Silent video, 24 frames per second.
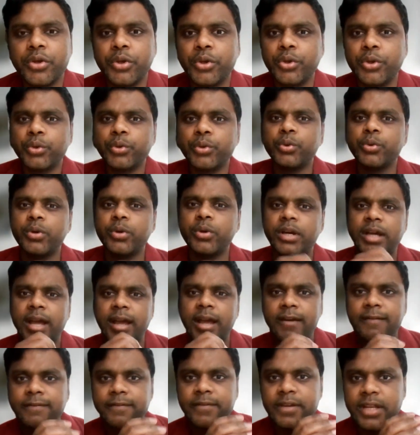you
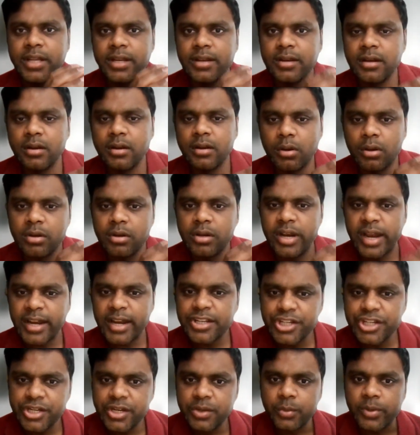have done on
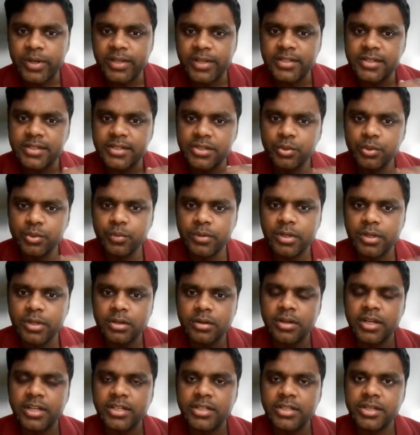edge devices. You
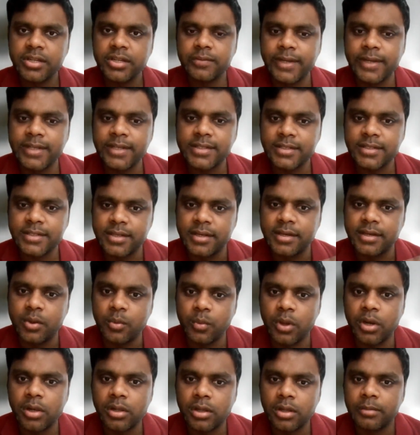worked on edge devices in
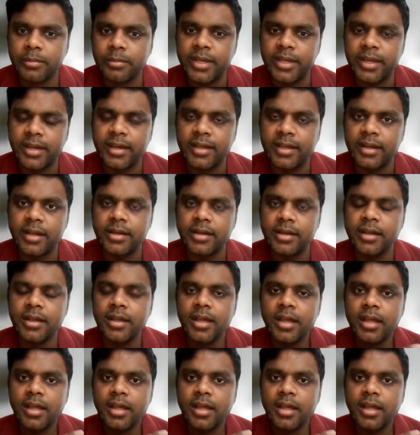Qualcomm AI, right?